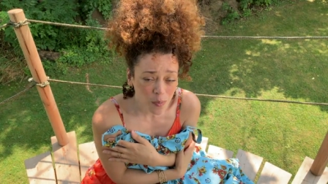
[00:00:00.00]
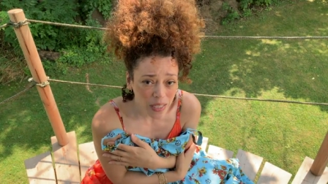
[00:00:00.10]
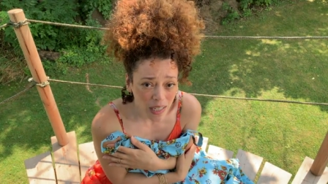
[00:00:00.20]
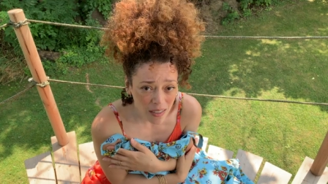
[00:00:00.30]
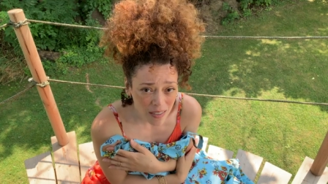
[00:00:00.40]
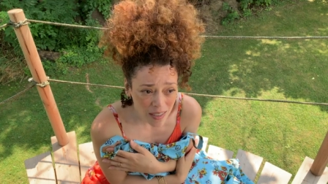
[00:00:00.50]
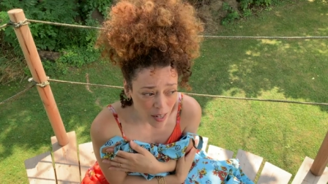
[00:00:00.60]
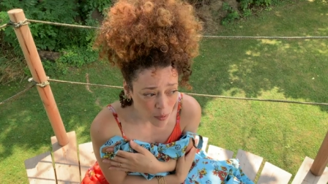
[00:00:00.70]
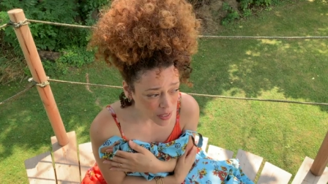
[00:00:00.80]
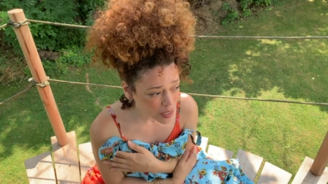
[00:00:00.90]
because I
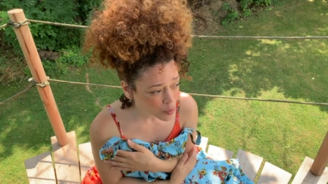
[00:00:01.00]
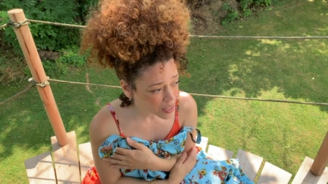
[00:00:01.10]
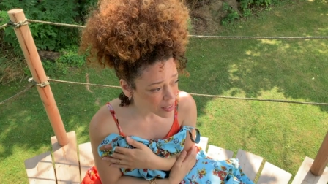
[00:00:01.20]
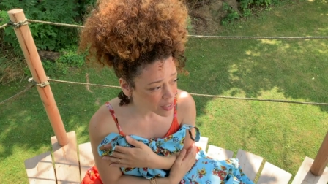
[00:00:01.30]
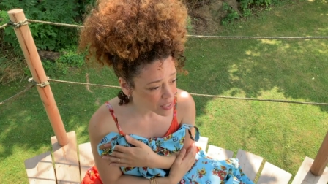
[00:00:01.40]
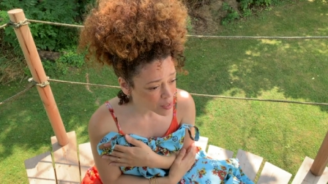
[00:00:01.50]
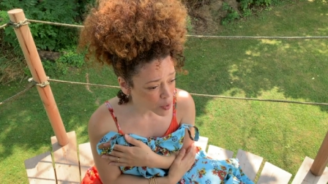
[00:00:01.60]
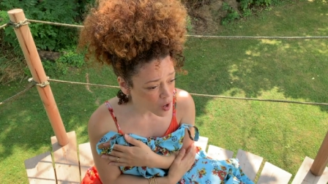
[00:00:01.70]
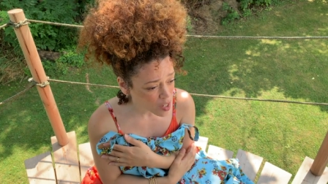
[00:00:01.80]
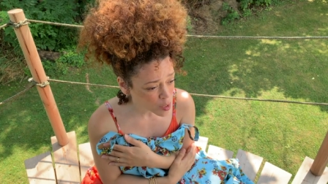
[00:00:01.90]
really wanted this
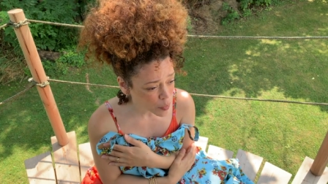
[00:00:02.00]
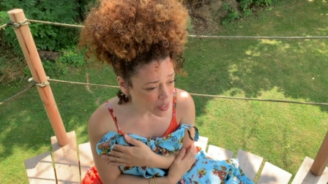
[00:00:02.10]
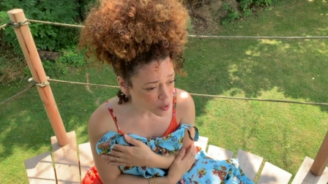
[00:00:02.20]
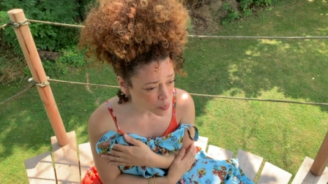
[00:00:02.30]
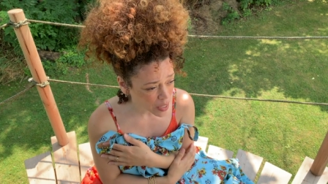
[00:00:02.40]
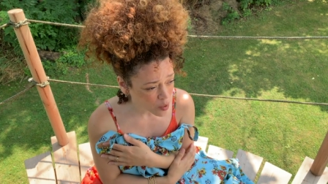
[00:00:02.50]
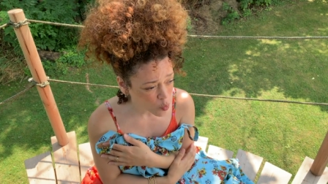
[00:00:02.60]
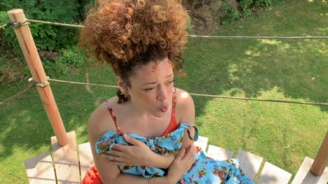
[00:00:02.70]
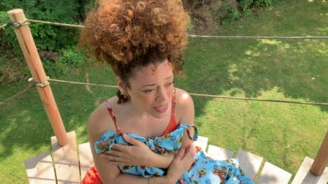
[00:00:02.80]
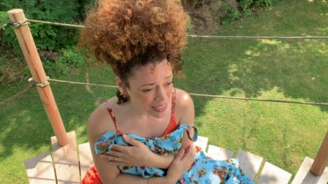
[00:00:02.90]
McCall's pattern, but I
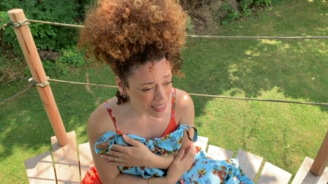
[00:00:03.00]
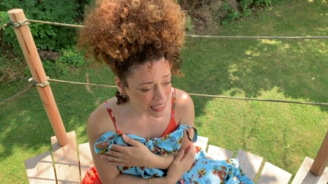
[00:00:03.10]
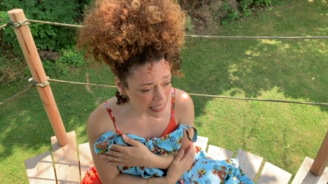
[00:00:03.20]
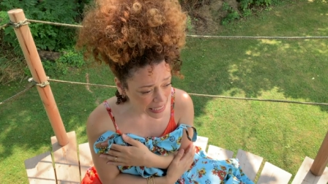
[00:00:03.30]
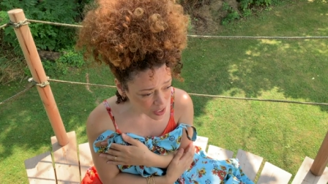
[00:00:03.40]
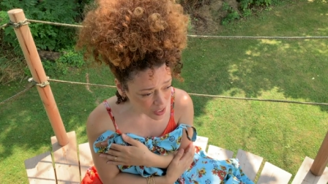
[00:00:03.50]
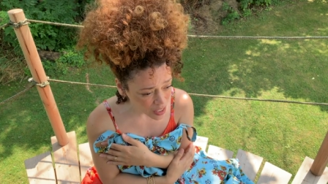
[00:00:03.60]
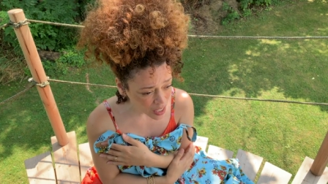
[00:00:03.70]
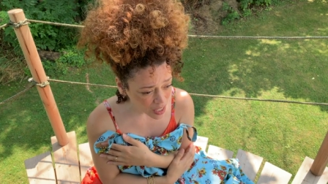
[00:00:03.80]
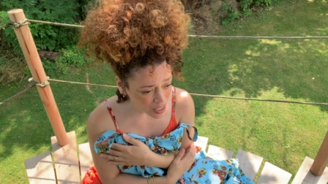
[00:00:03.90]
wasn't near
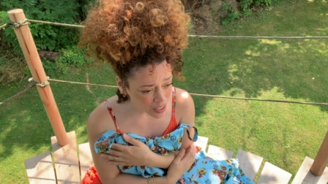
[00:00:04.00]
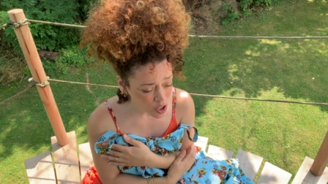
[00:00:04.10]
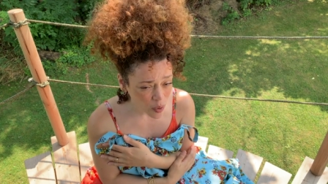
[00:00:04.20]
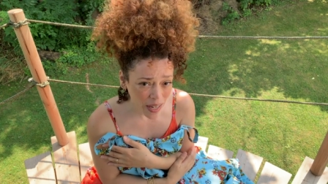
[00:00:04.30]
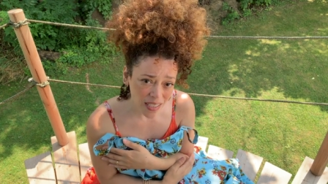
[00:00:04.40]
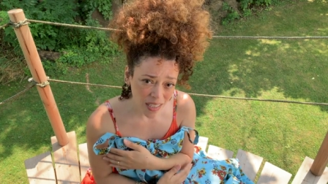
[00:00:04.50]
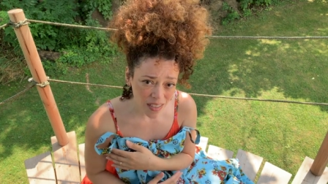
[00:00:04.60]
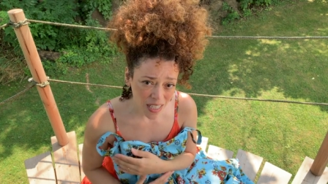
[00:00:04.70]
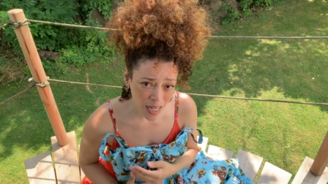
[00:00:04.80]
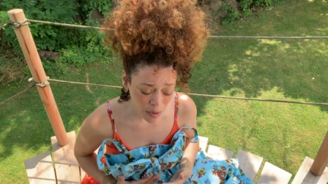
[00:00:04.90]
a Joann's at the time,